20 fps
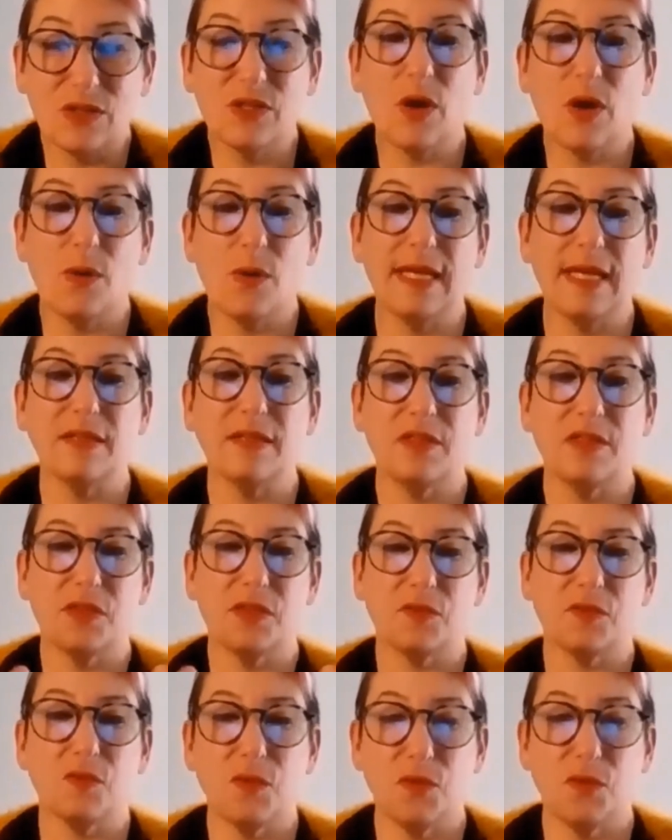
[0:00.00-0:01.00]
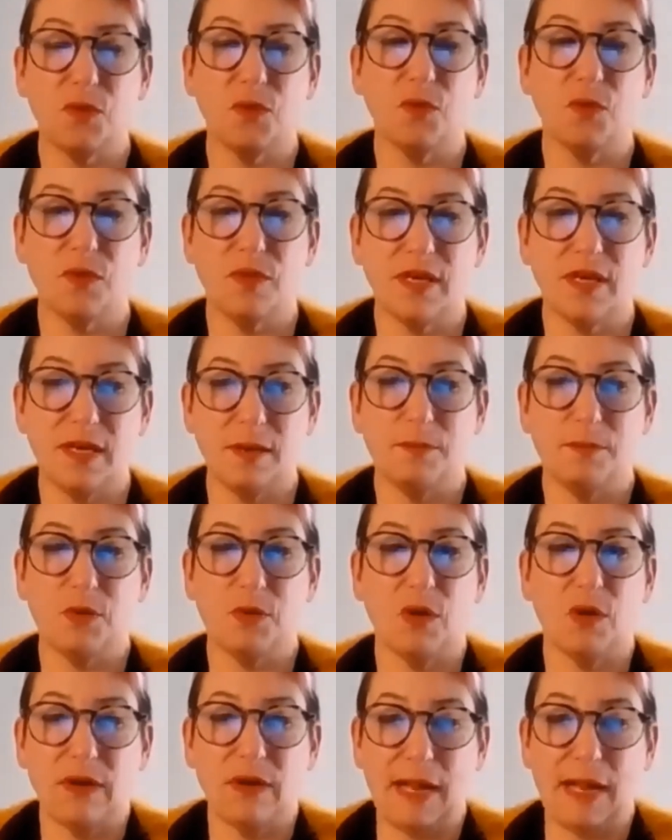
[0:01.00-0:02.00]
going through the
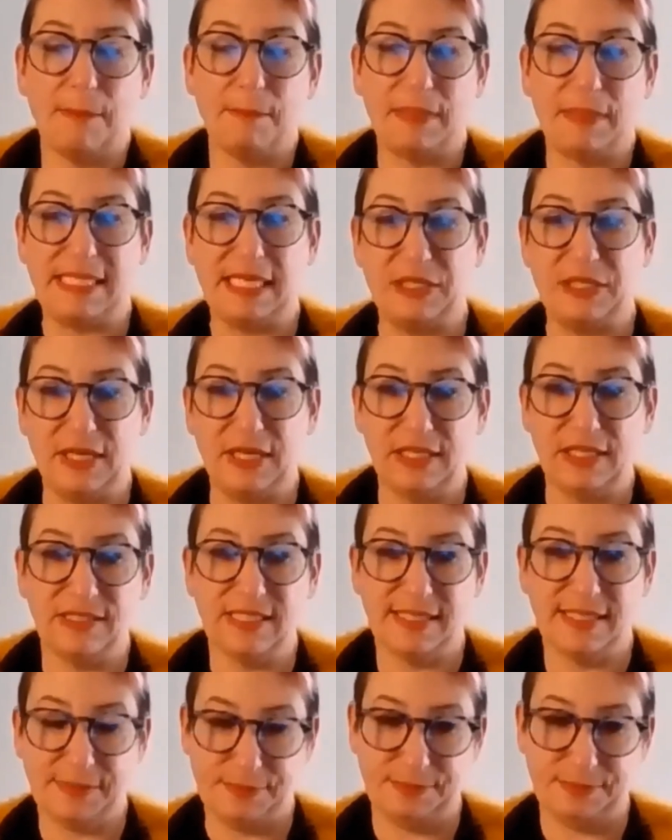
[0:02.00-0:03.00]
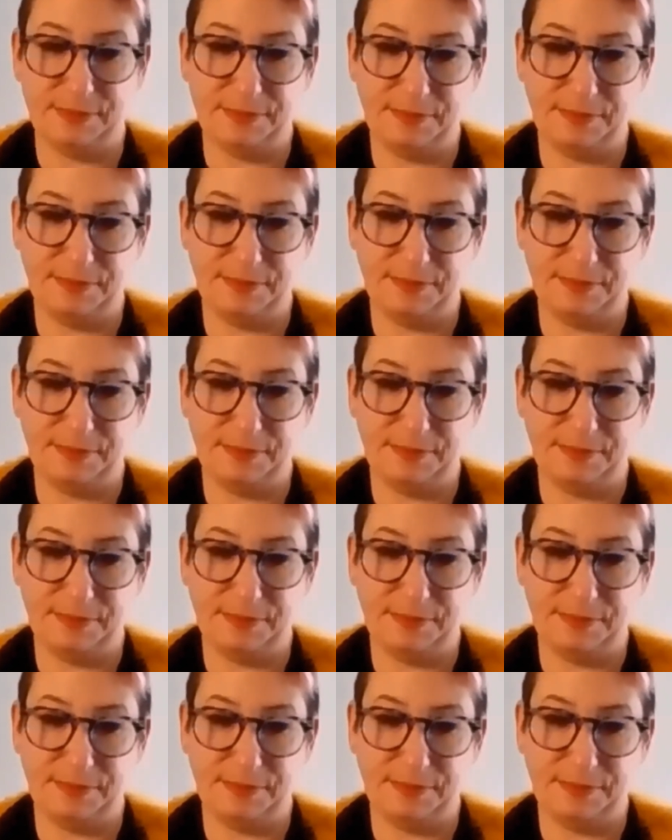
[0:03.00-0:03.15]
program materials?